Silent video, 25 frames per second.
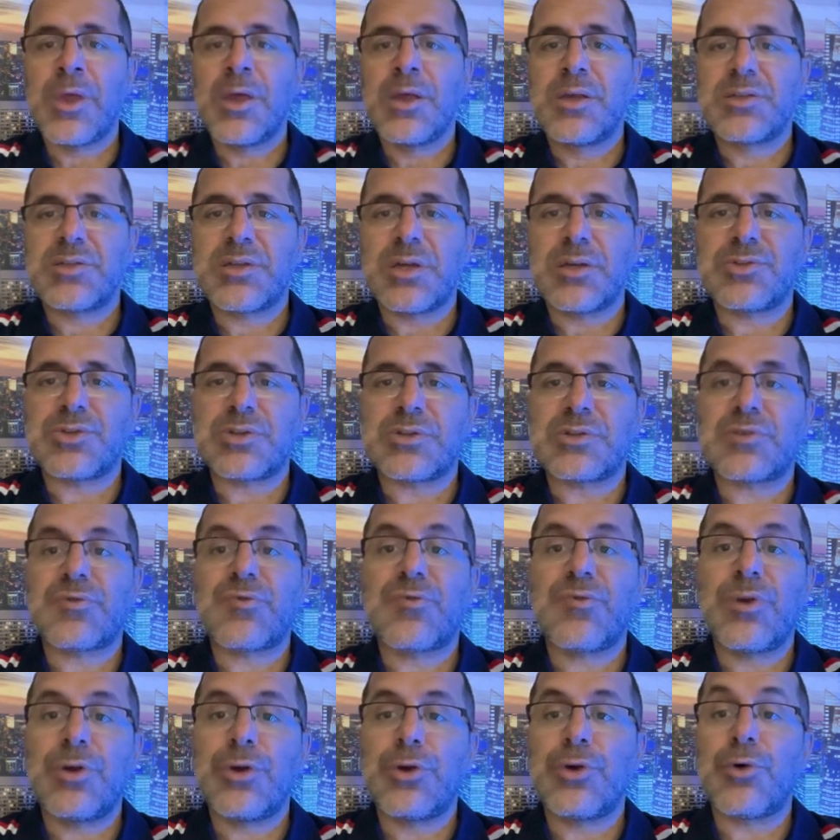such as
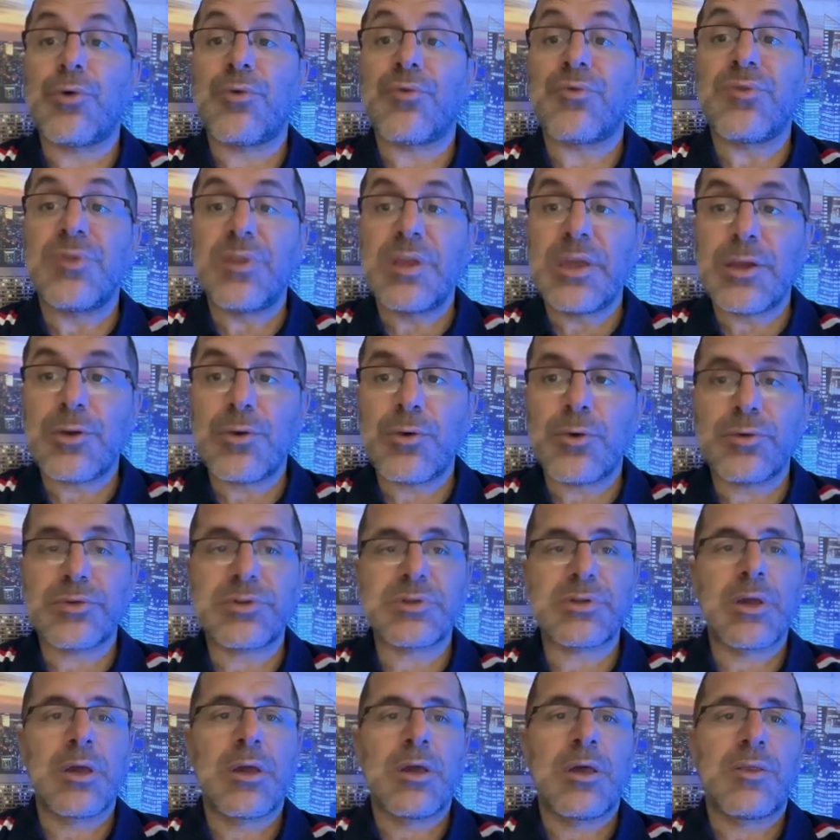fear of
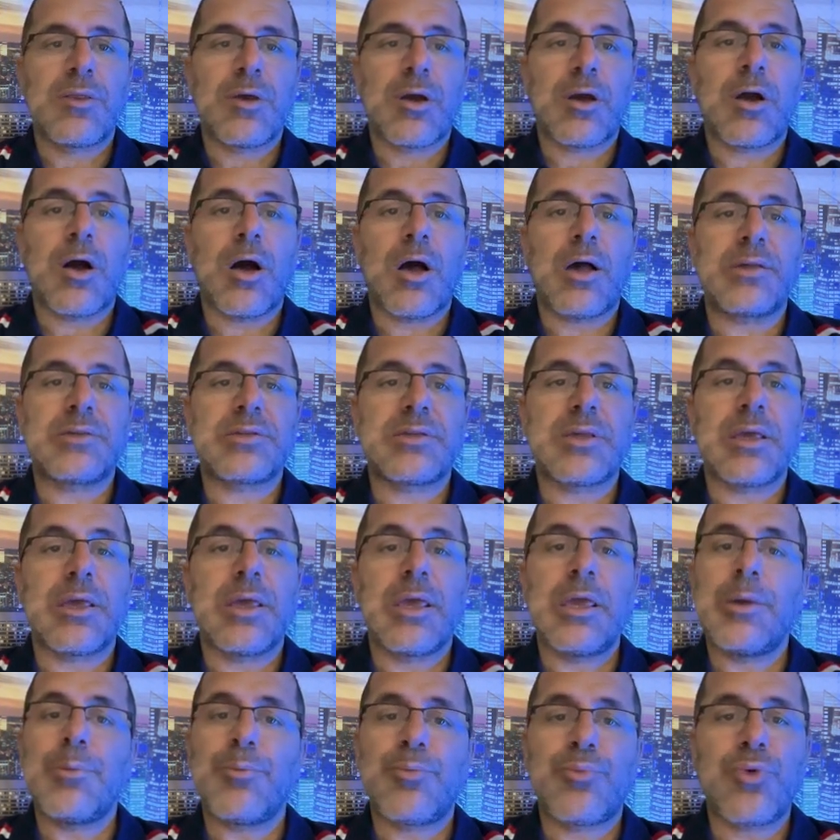needles that cause
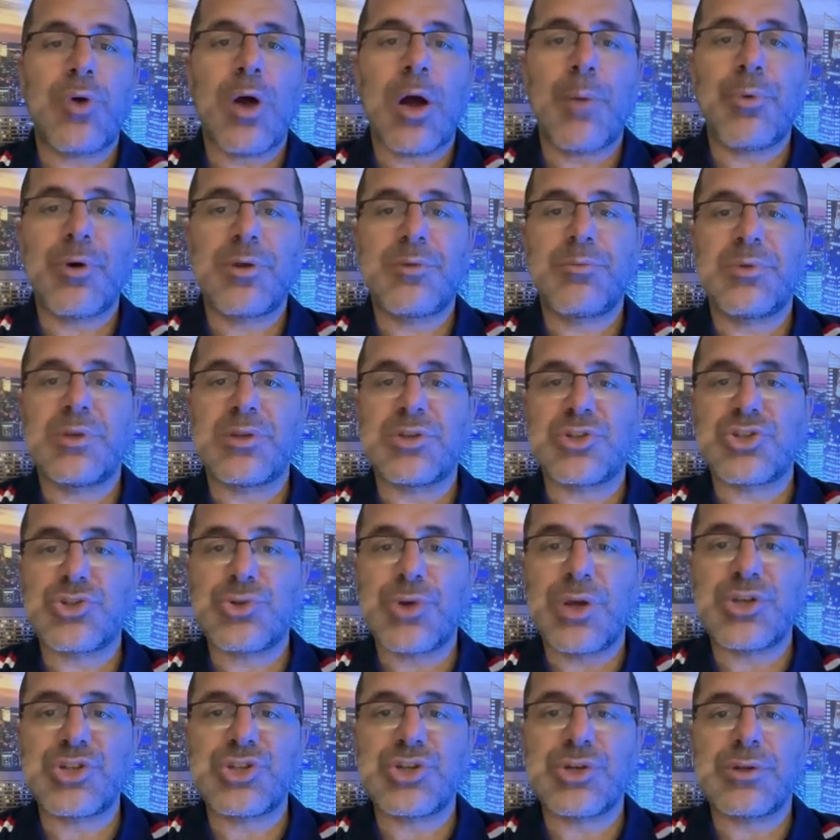improper
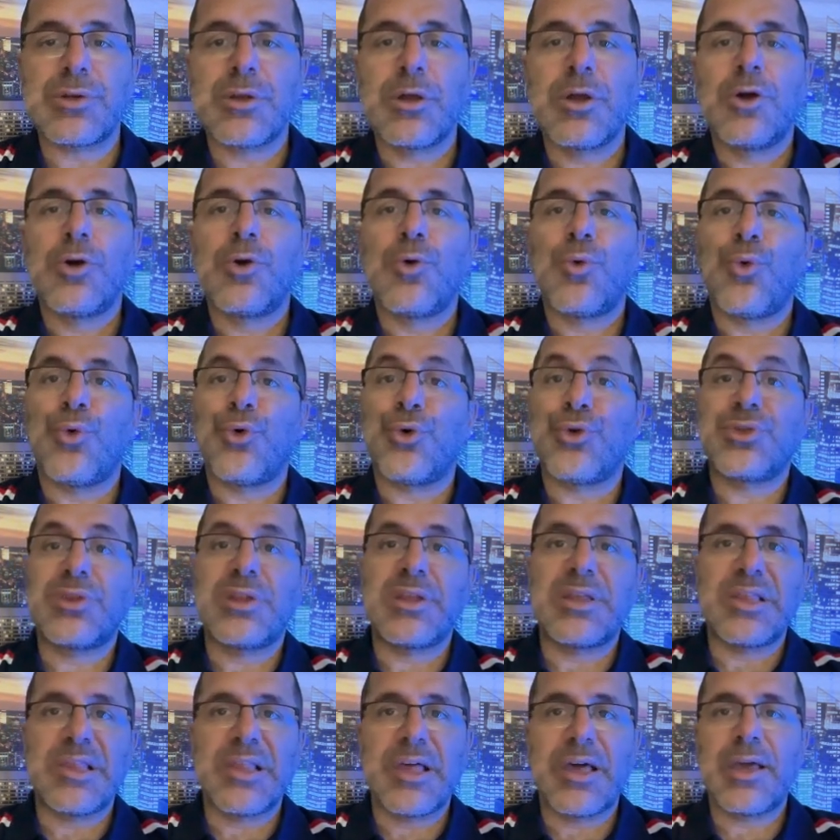administration or
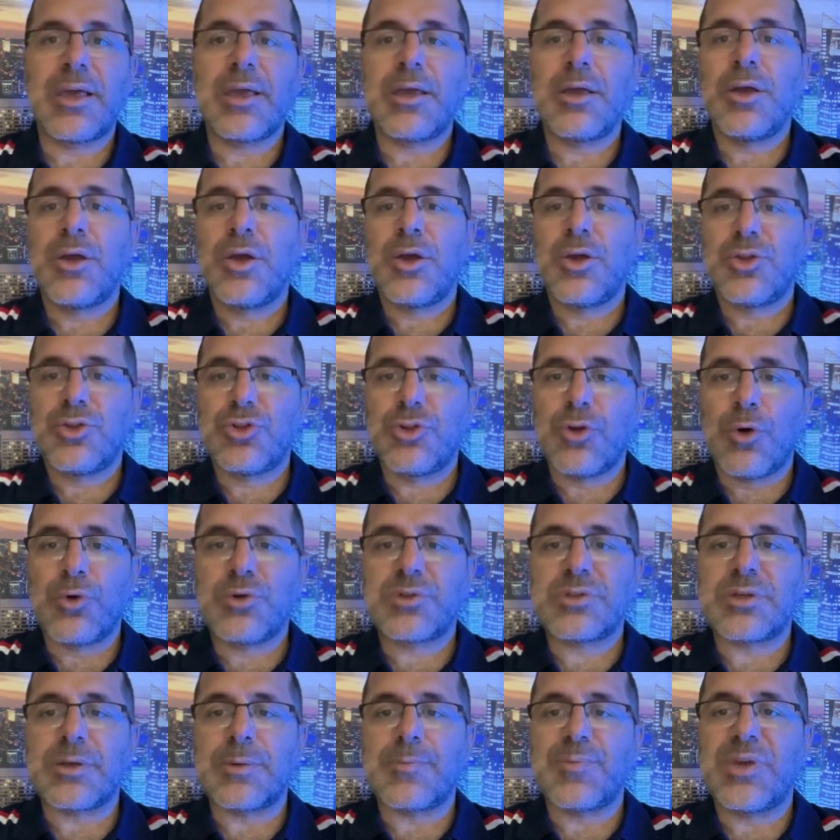delay
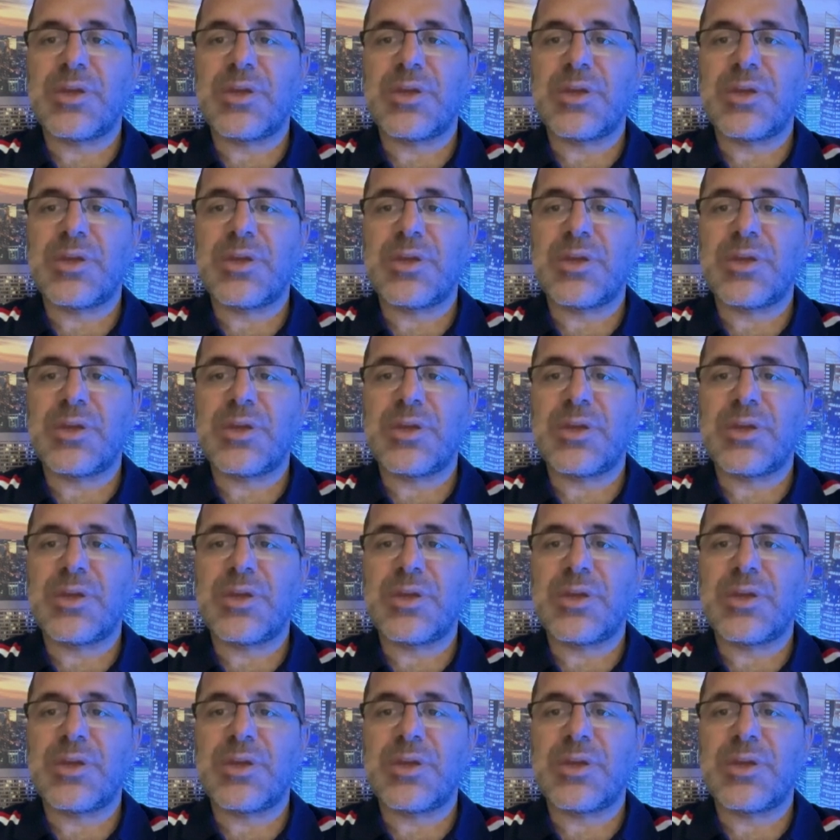dosing.